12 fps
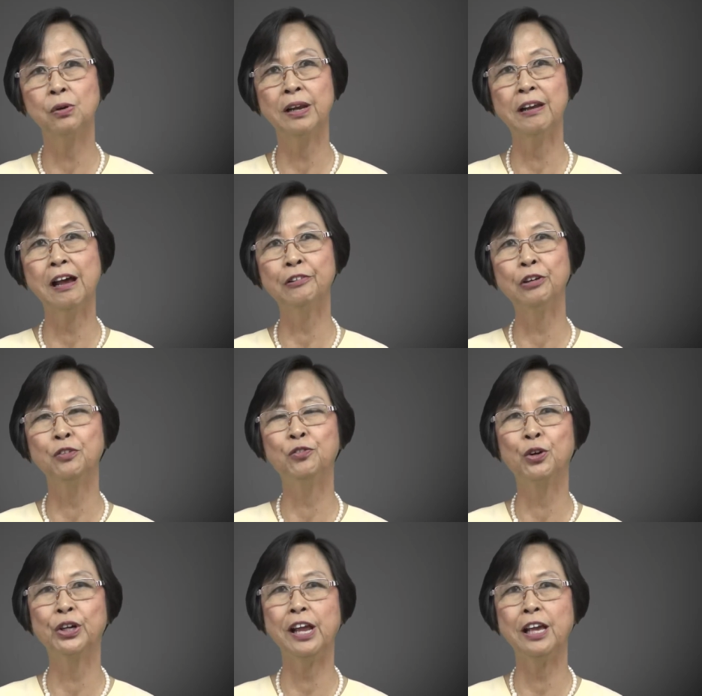
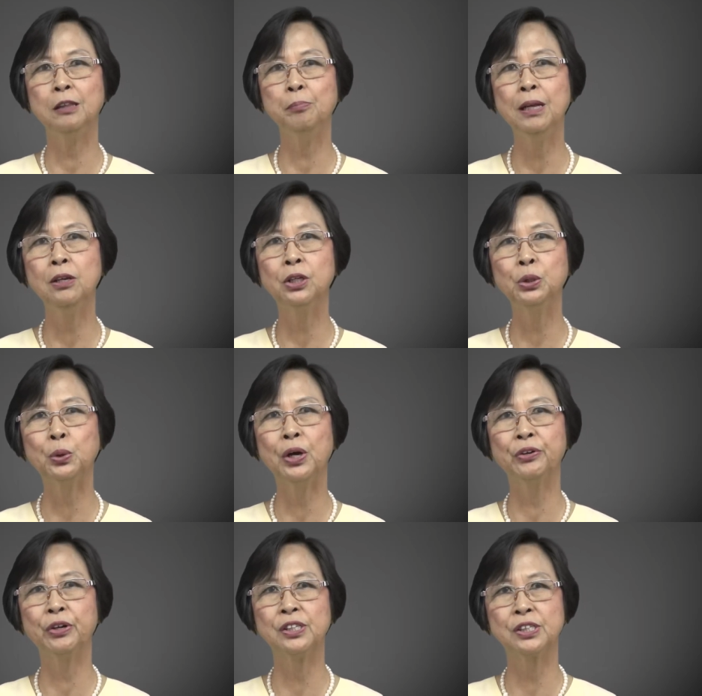148 million
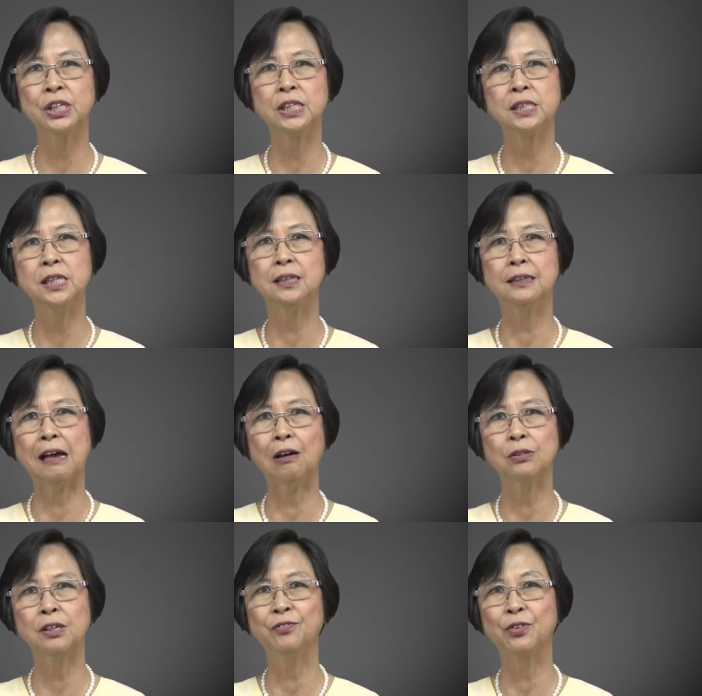
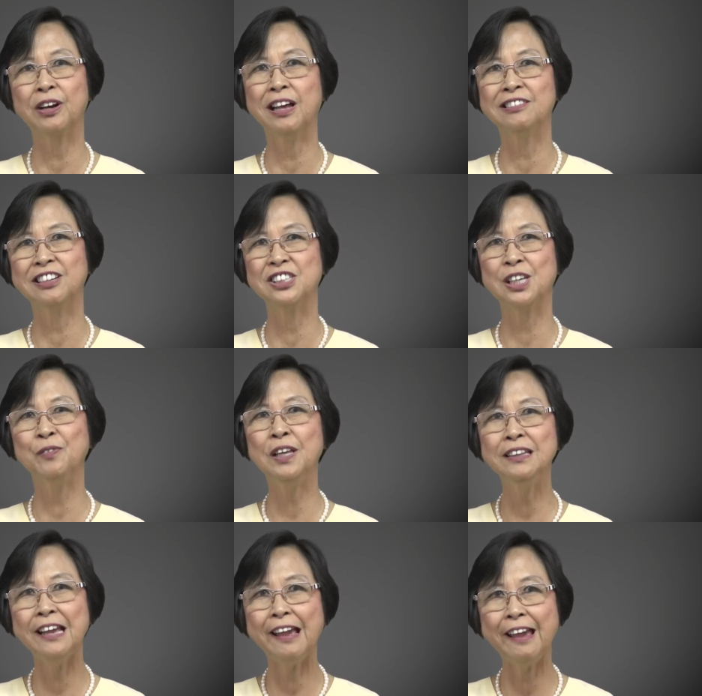
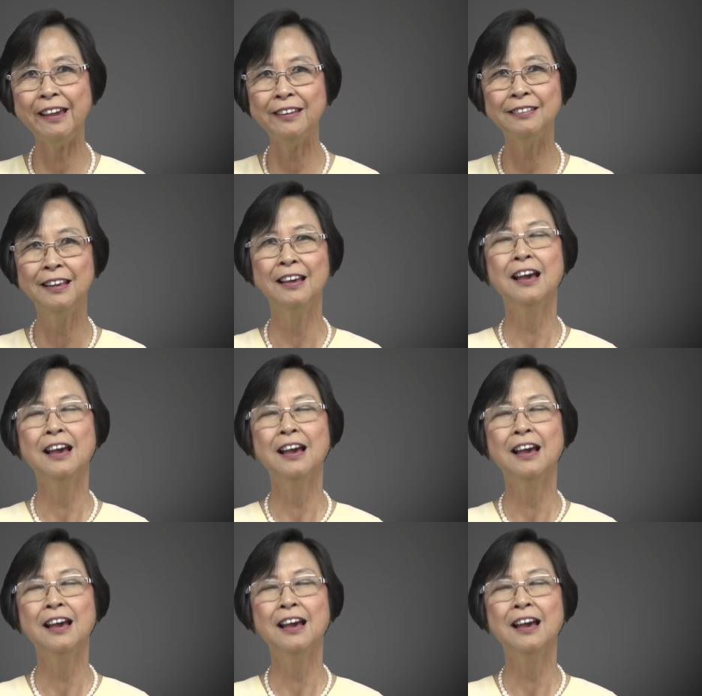260,478